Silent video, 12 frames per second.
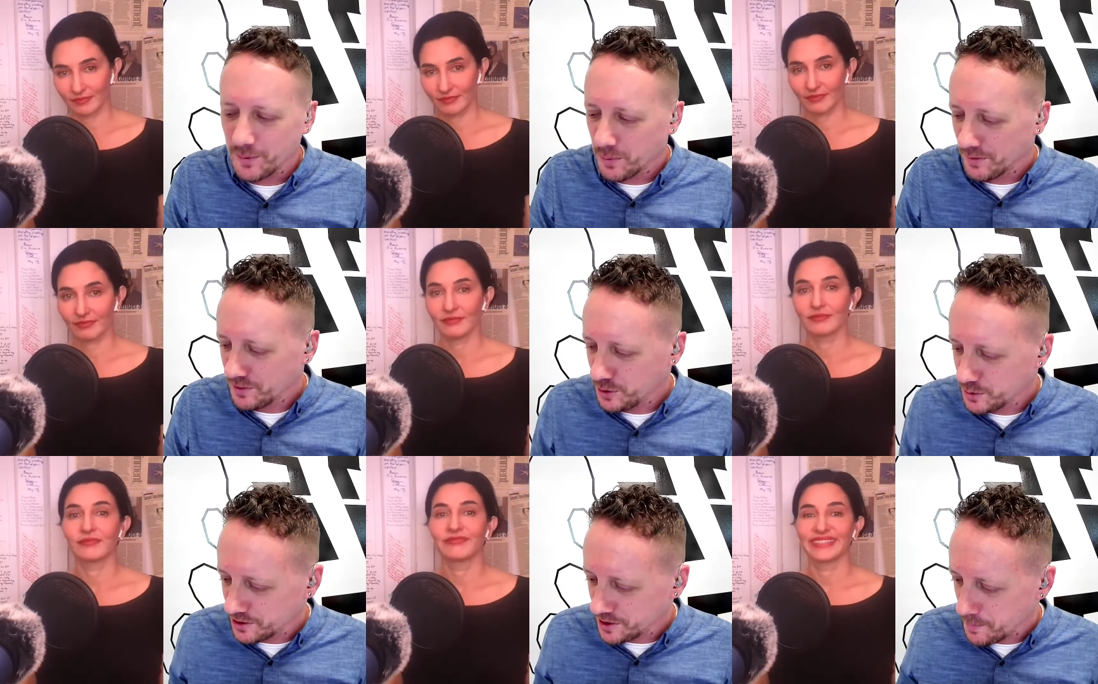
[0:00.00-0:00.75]
Speaker 1: The
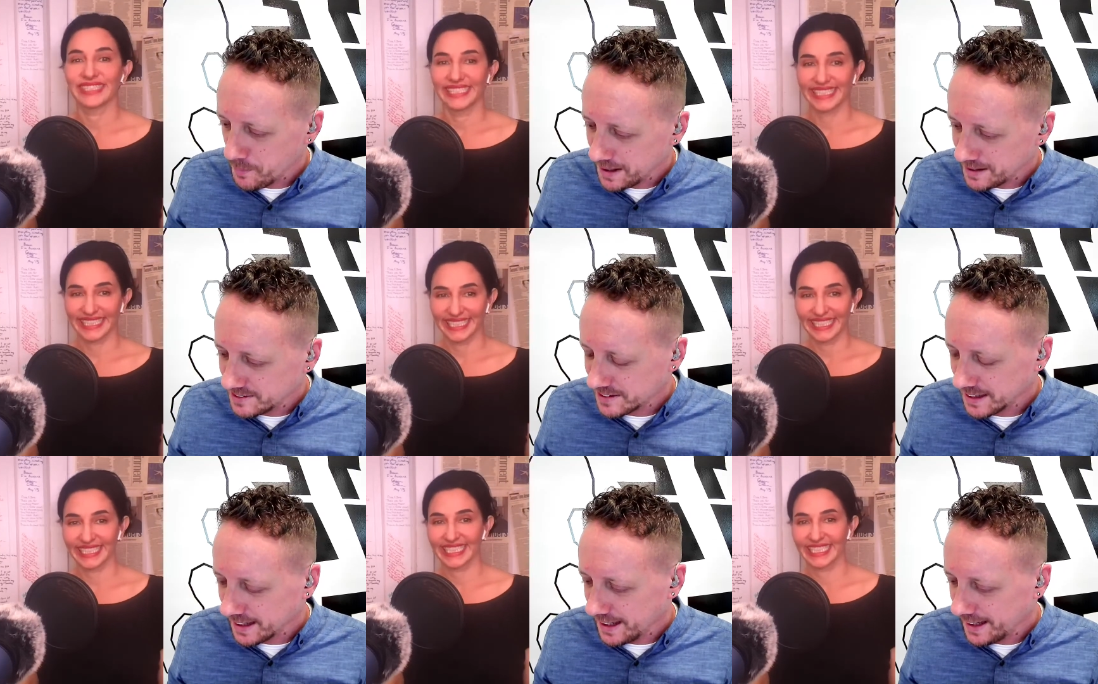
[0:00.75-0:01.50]
reviews are
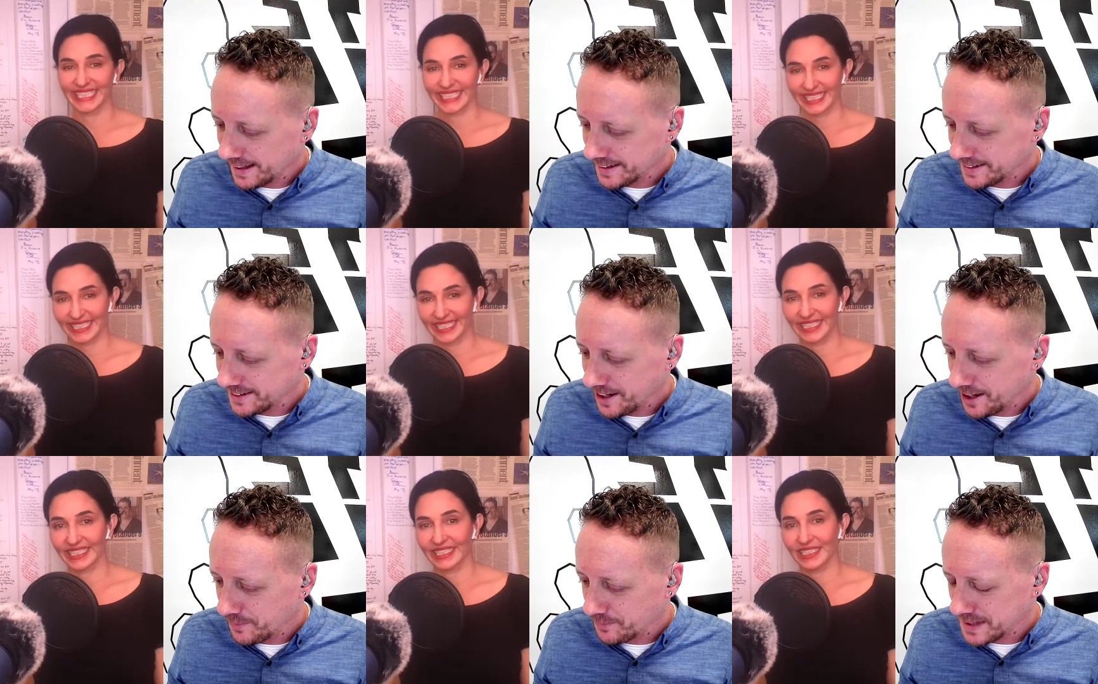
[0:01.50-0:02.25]
amazing. And
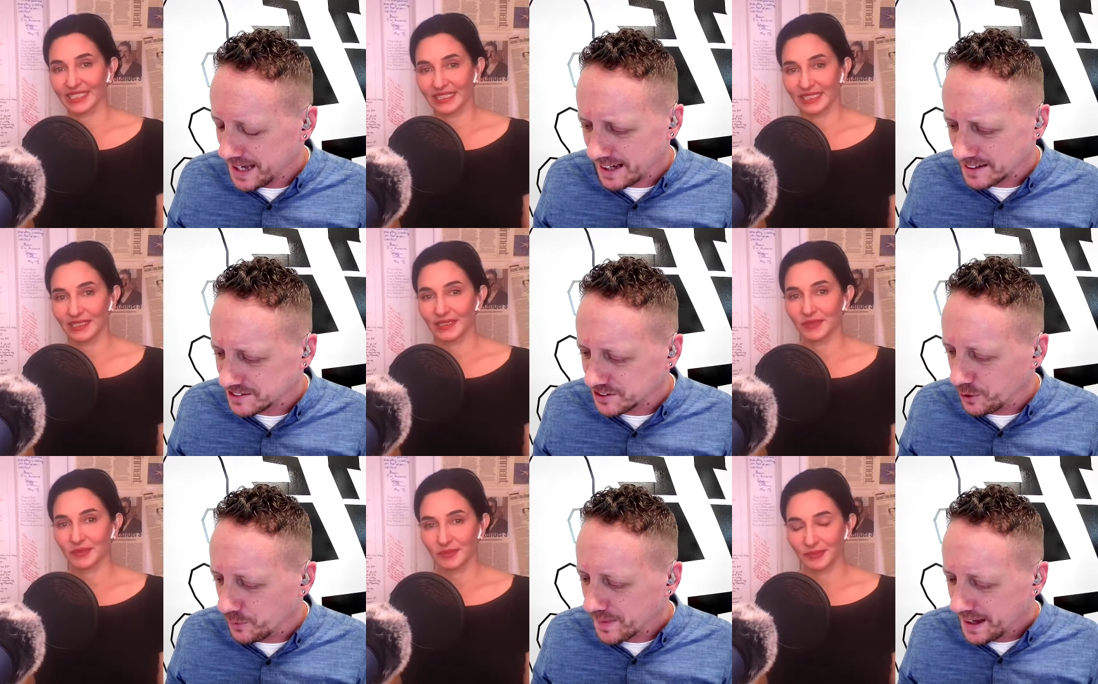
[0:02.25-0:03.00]
um, yeah,
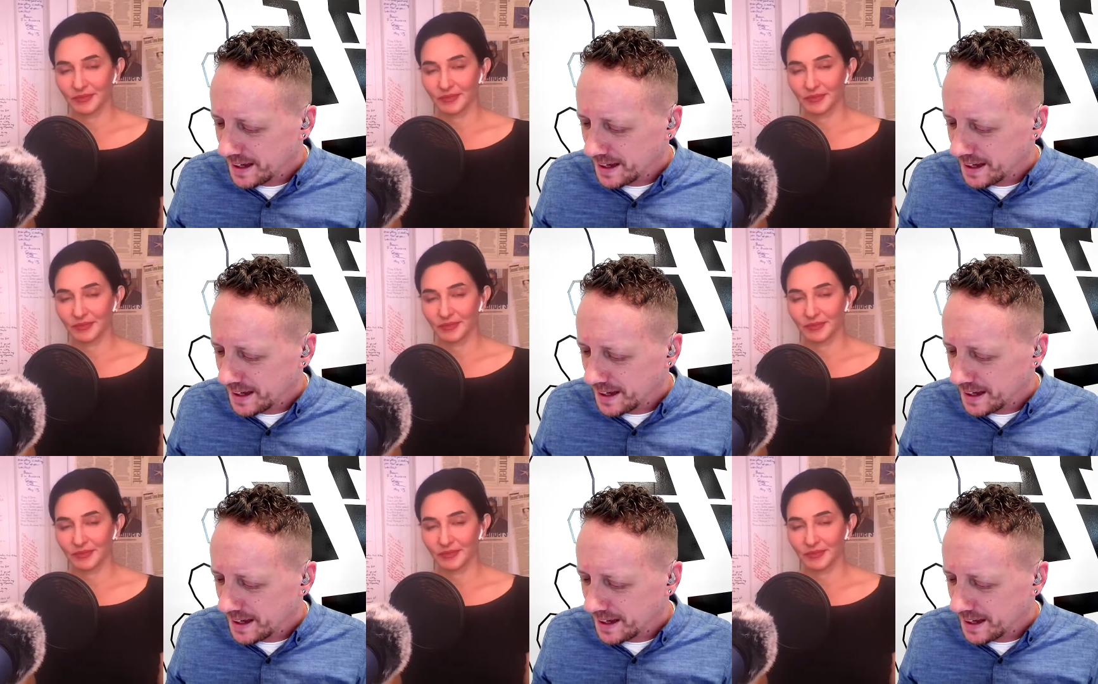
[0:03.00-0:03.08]
so